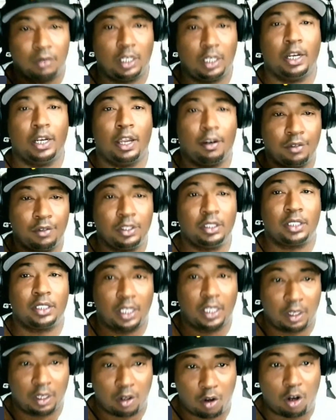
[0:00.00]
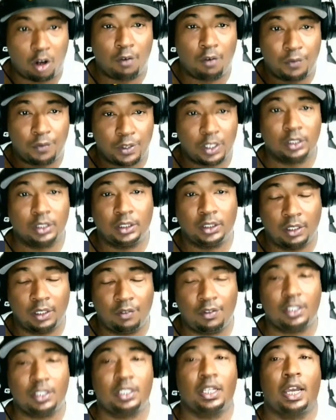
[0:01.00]
and everything off of your
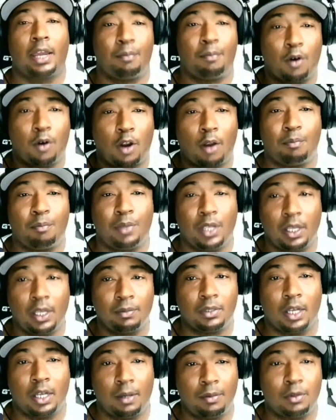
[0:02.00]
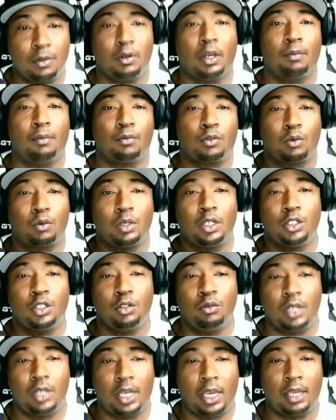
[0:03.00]
Civic Type R, BMW M3,
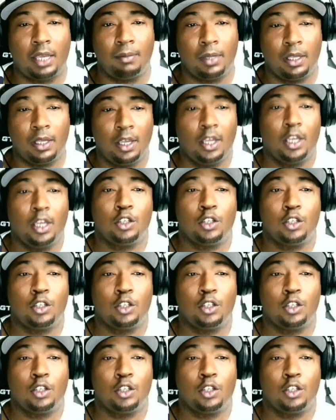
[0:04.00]
you name it,